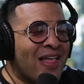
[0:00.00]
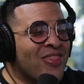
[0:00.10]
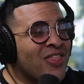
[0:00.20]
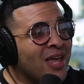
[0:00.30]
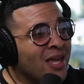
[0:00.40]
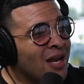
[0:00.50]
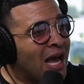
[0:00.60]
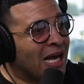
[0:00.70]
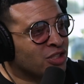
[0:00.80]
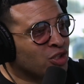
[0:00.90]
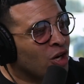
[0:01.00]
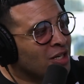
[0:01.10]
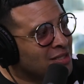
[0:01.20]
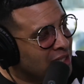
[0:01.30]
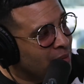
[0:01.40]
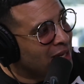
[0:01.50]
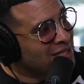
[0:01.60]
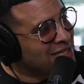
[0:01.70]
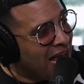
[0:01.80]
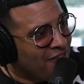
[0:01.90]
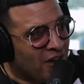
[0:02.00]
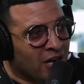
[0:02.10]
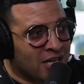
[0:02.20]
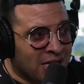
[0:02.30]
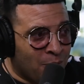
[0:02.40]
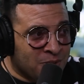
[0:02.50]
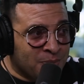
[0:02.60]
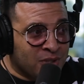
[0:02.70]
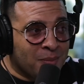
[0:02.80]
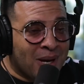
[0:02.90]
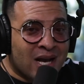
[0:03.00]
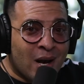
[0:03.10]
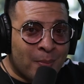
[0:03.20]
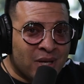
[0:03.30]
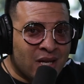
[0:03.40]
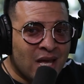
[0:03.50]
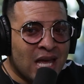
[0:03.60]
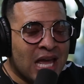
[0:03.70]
And then I started sending my staff out as I was building my company,